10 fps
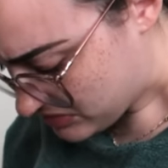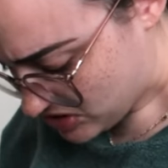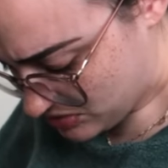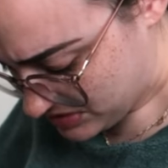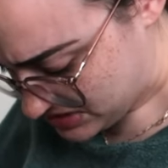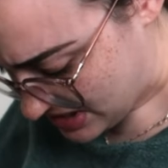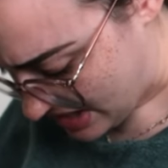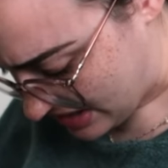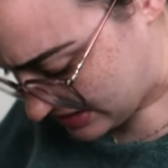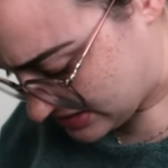New with
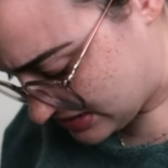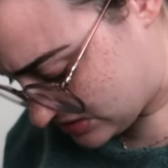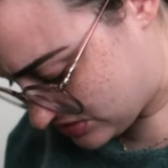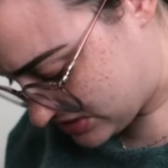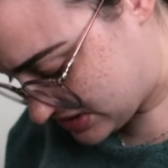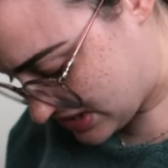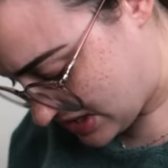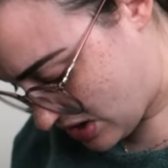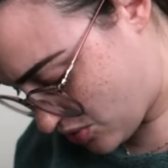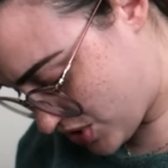tags.
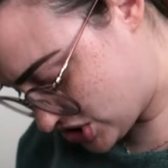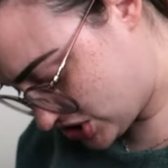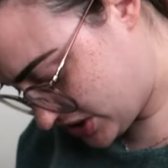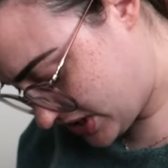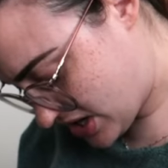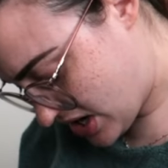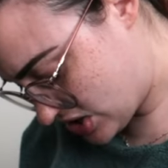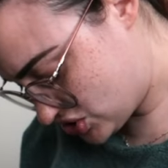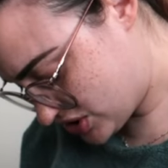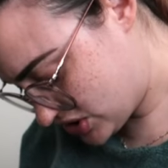Interesting. Originally
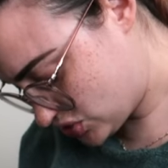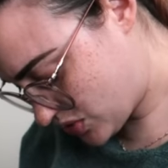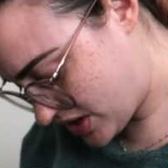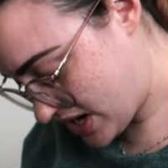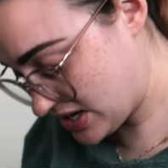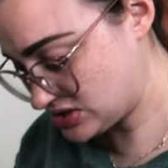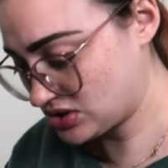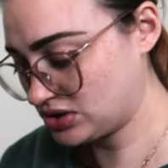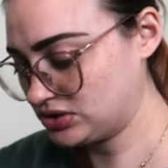$128